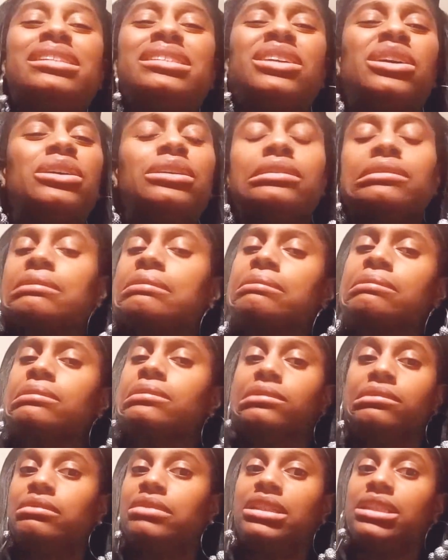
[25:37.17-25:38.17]
The song
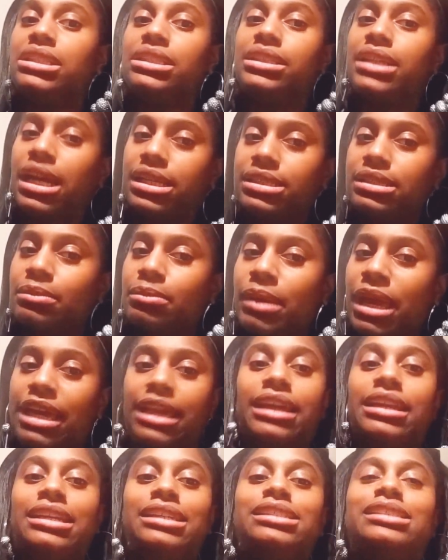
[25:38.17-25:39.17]
really doesn't
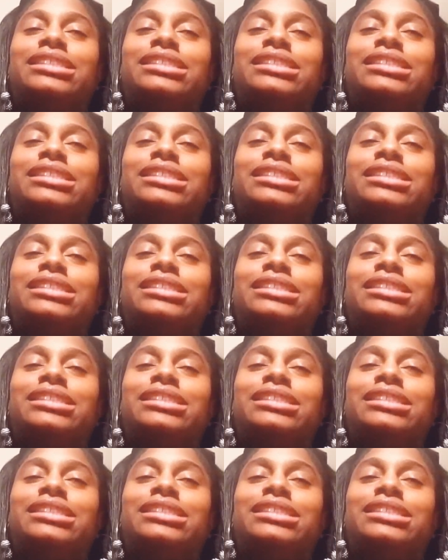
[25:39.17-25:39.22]
make any